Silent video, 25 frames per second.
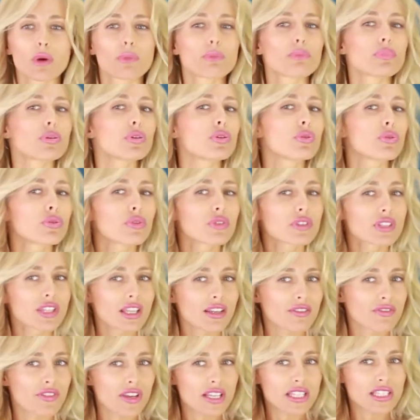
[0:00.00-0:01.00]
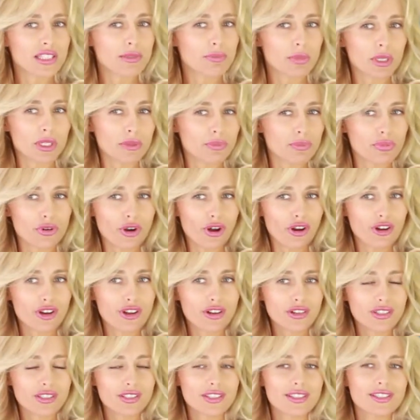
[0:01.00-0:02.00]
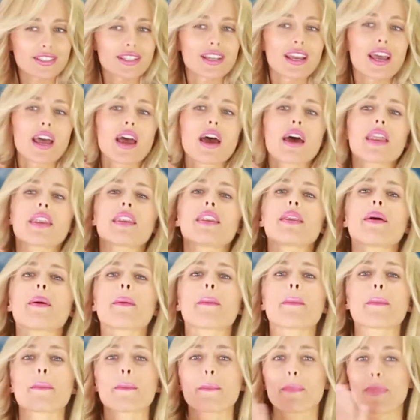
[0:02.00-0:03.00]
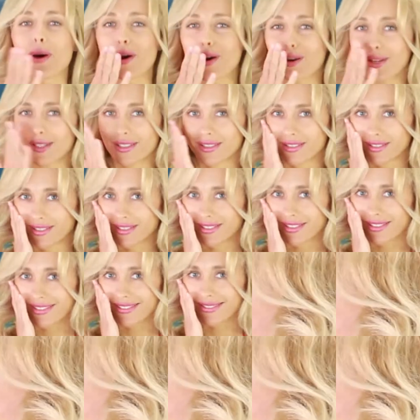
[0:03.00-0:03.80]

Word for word: pooled investment products, and bonds.